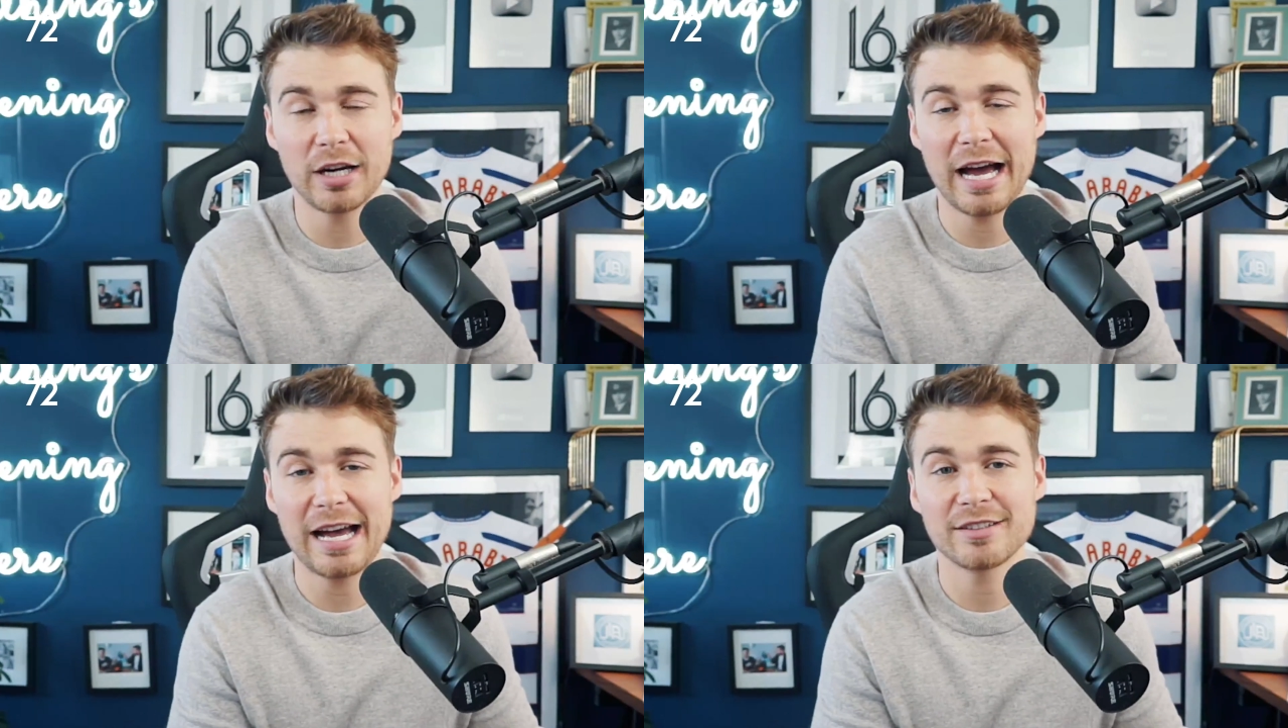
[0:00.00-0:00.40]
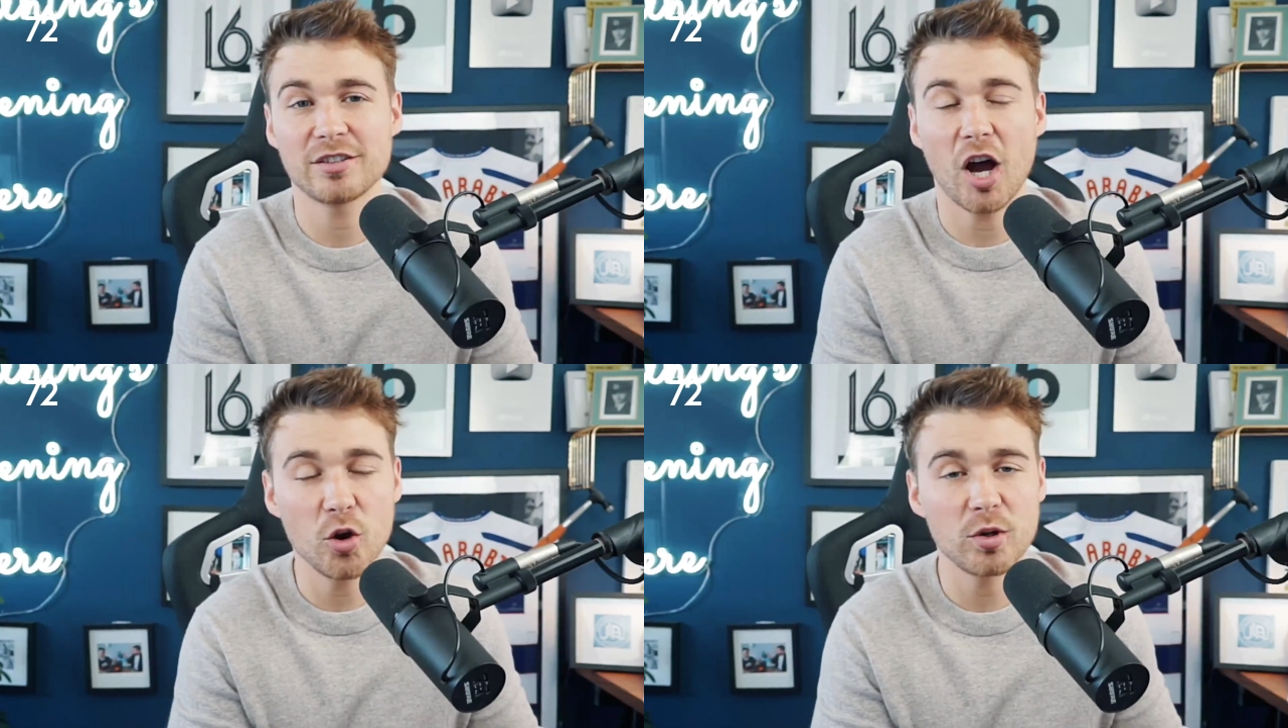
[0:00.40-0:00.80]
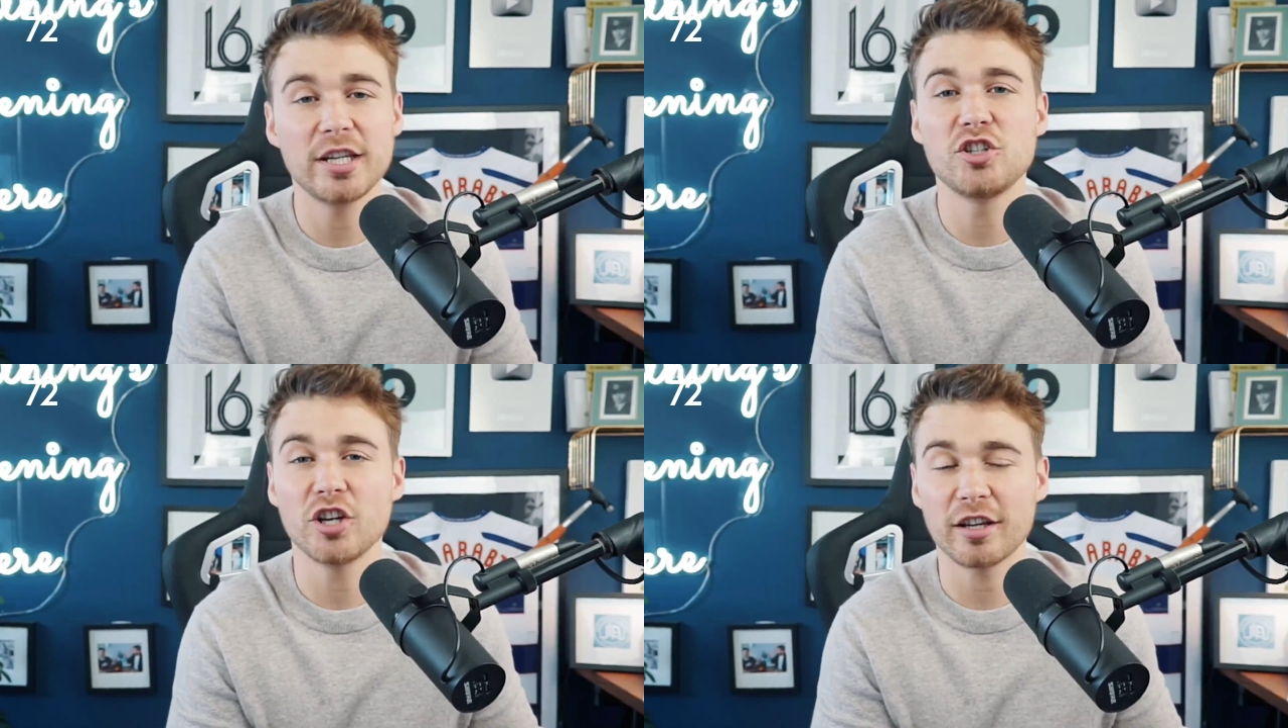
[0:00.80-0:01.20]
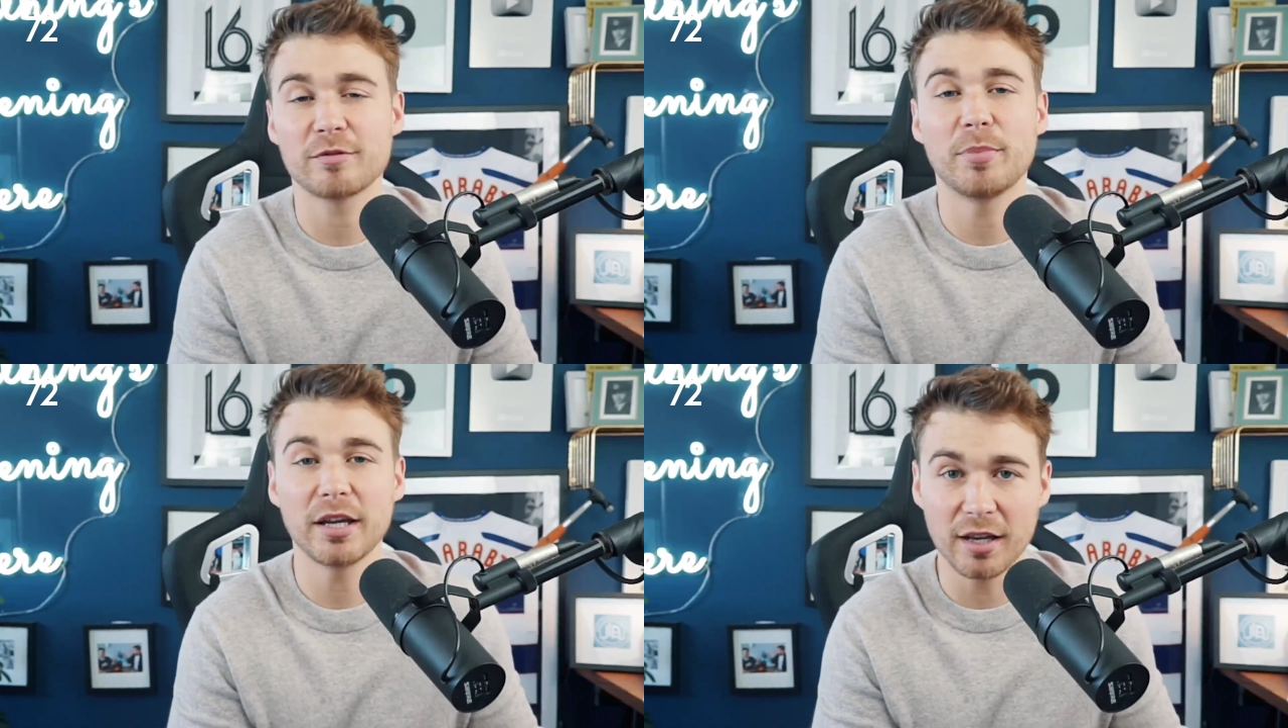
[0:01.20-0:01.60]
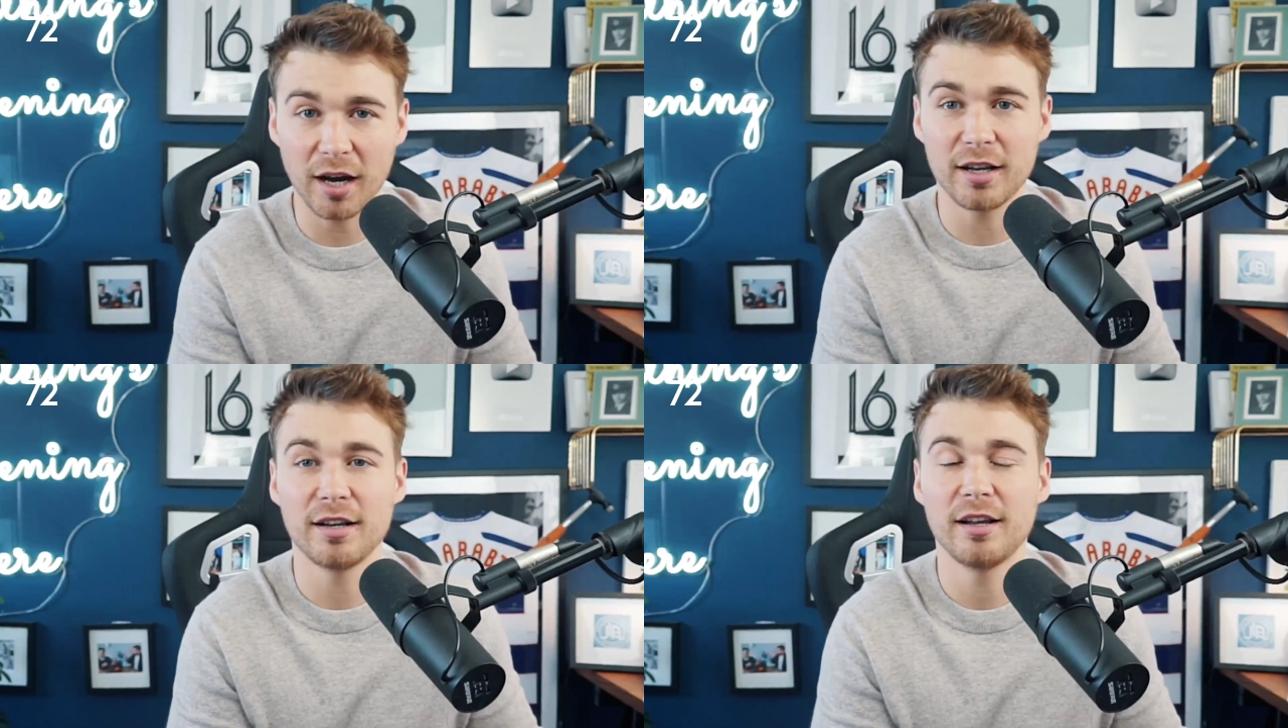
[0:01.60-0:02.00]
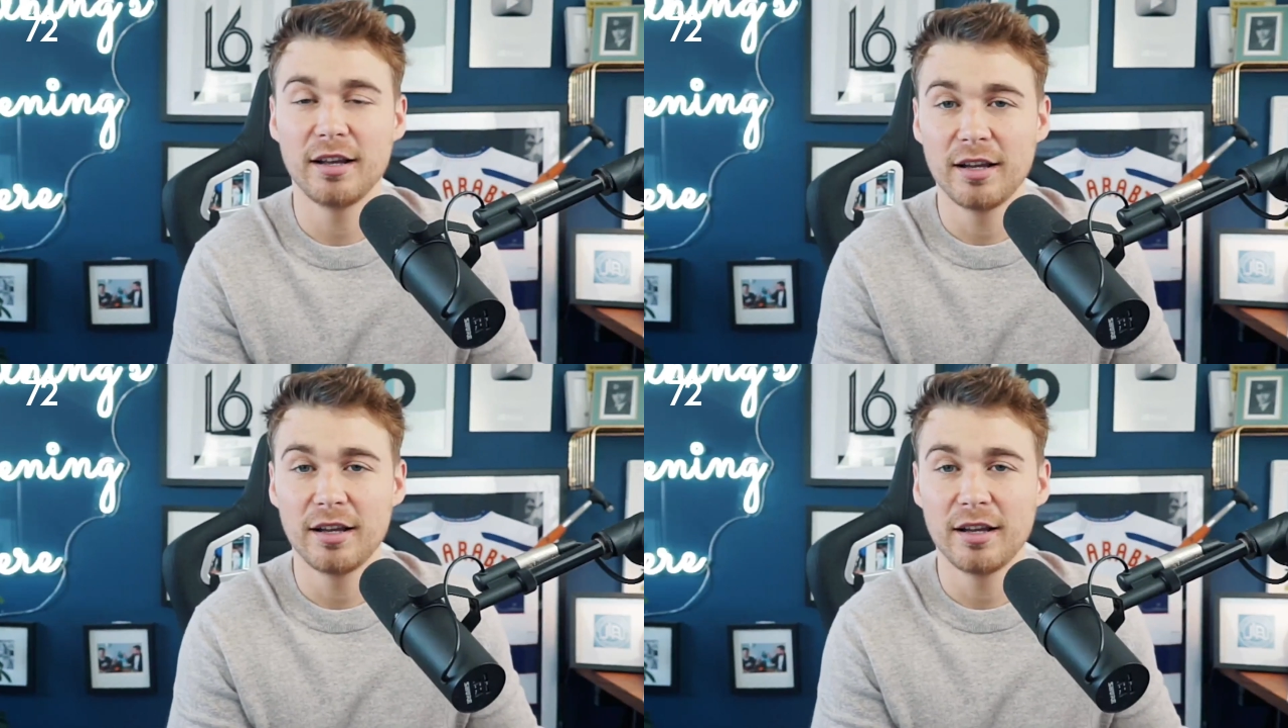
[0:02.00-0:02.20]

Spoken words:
has only just begun